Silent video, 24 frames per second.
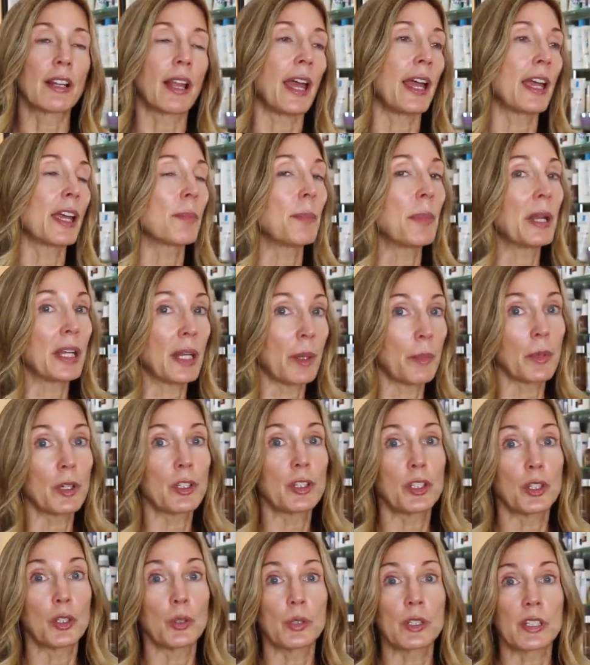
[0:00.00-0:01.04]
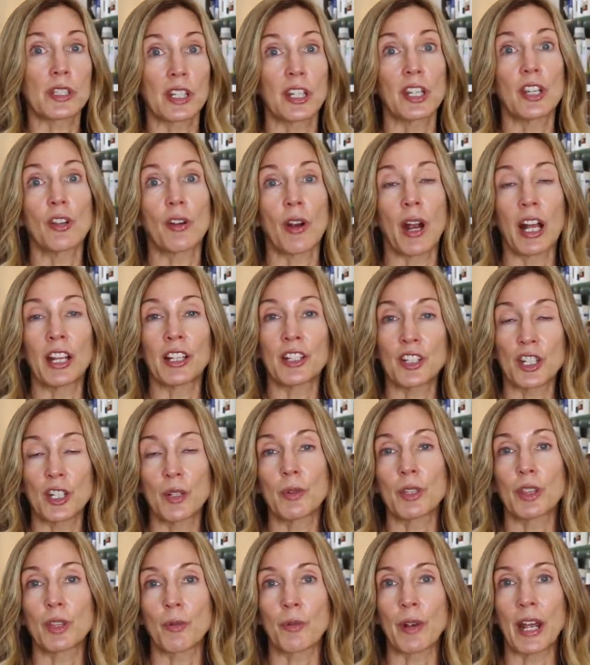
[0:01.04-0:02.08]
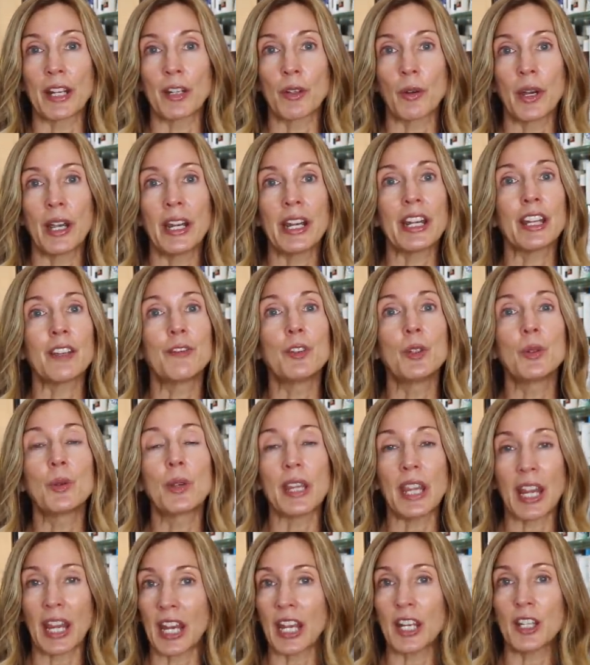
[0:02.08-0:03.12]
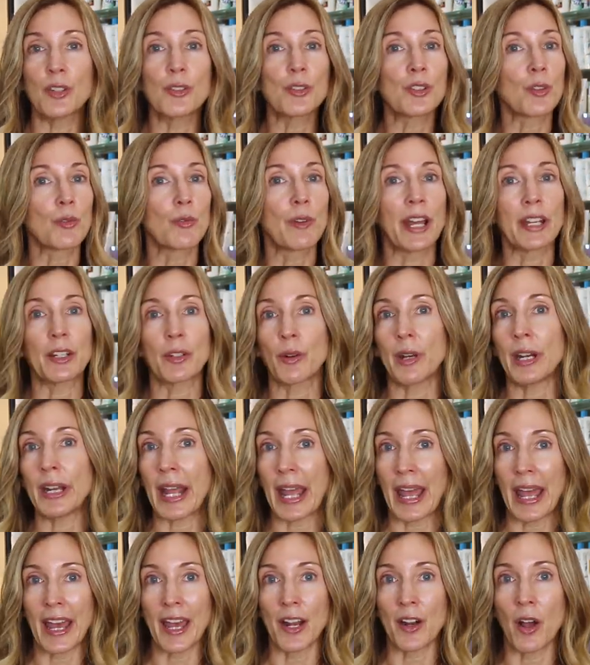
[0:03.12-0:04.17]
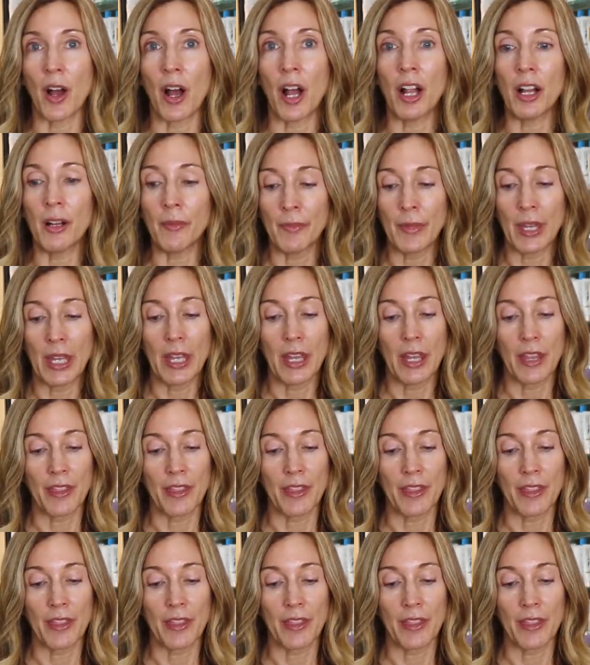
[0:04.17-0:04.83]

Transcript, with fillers: like my number two is the Curology with the retinoid, if you can't use a retinoid at all,